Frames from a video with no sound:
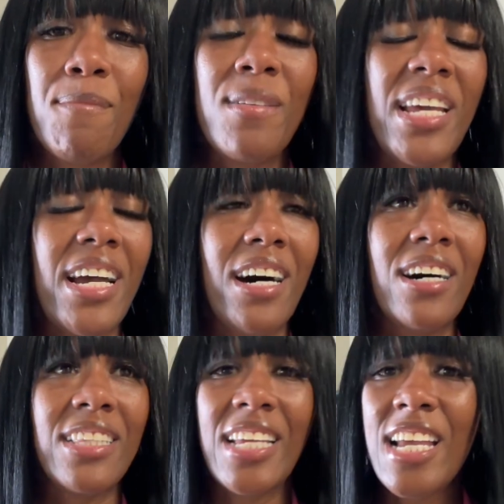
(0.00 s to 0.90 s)

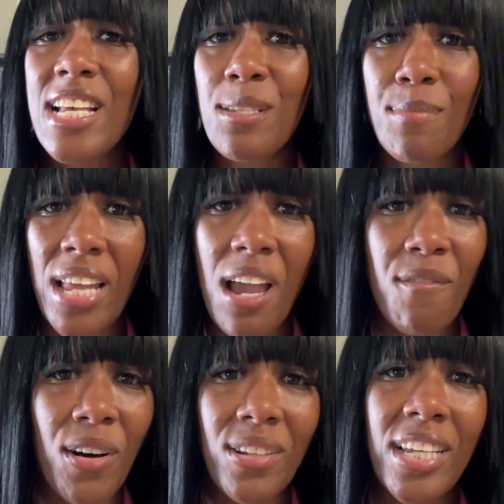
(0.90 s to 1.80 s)
Now, these black
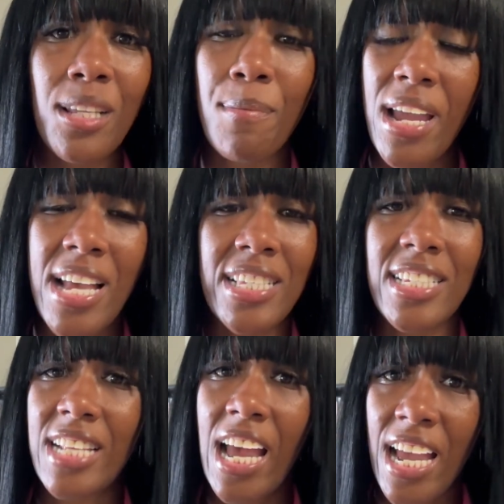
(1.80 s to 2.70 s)
faux leather pants is
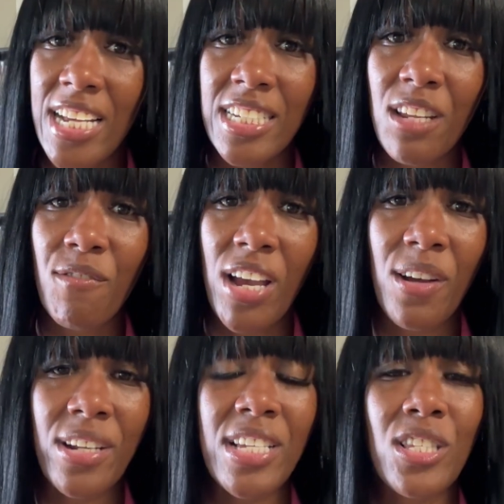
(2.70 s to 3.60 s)
not actually
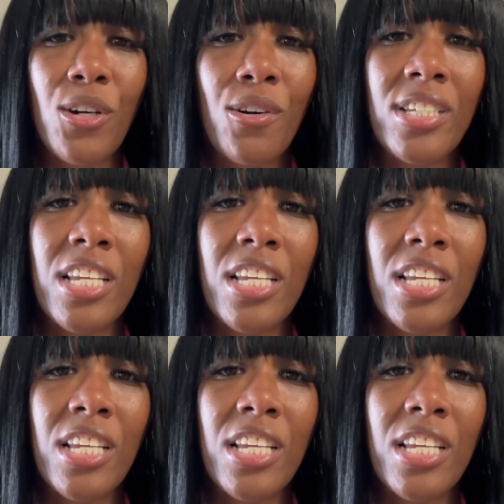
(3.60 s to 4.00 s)
found in stores.